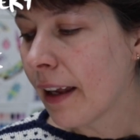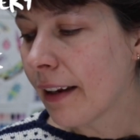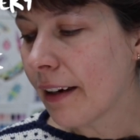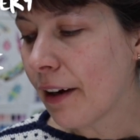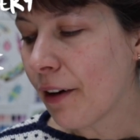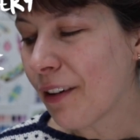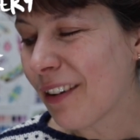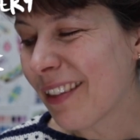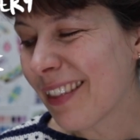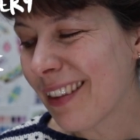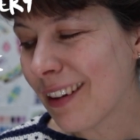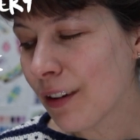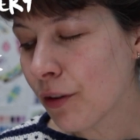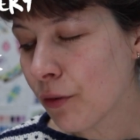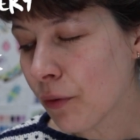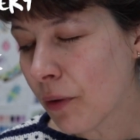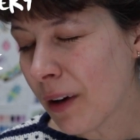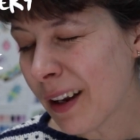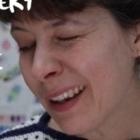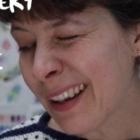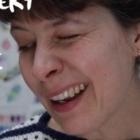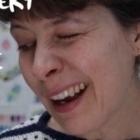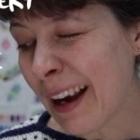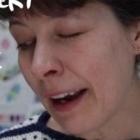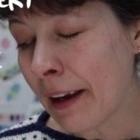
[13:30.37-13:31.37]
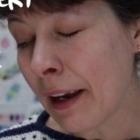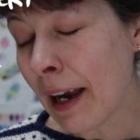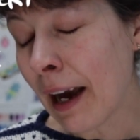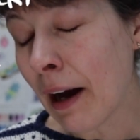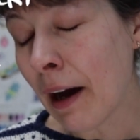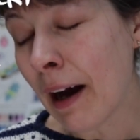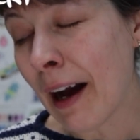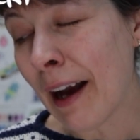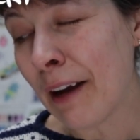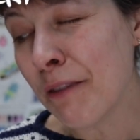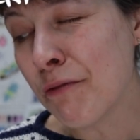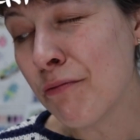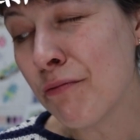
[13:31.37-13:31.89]
Now this one
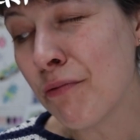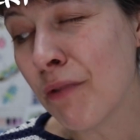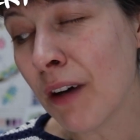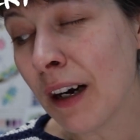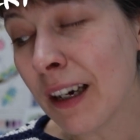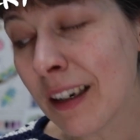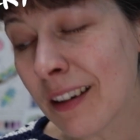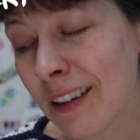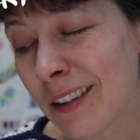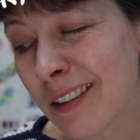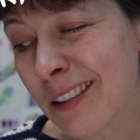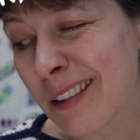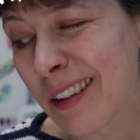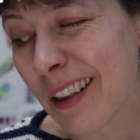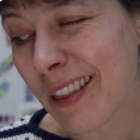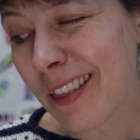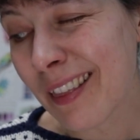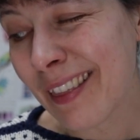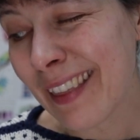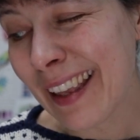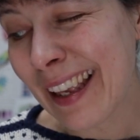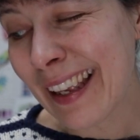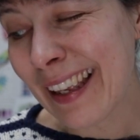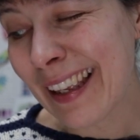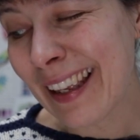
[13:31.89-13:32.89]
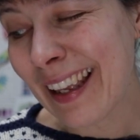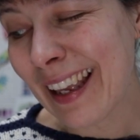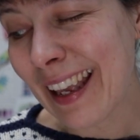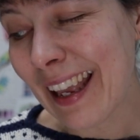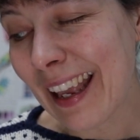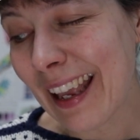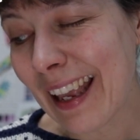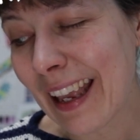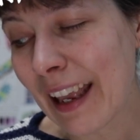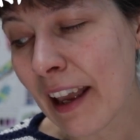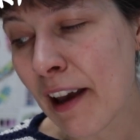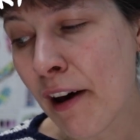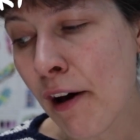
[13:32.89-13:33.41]
I was
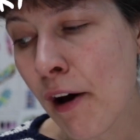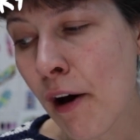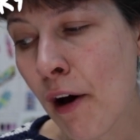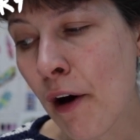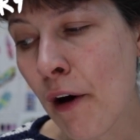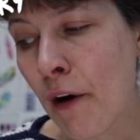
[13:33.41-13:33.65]
thinking